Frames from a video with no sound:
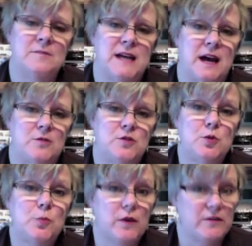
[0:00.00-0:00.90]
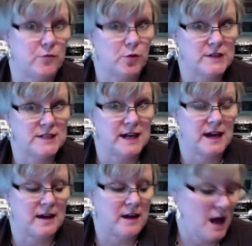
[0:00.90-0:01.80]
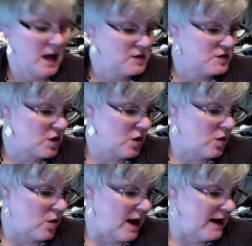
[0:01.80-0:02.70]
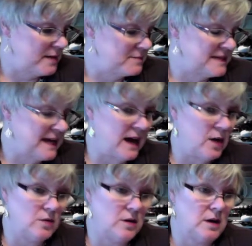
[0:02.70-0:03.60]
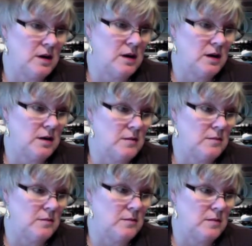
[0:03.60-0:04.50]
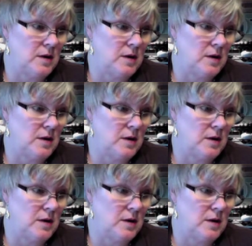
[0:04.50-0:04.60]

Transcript: down 2.4 today. So I am down um,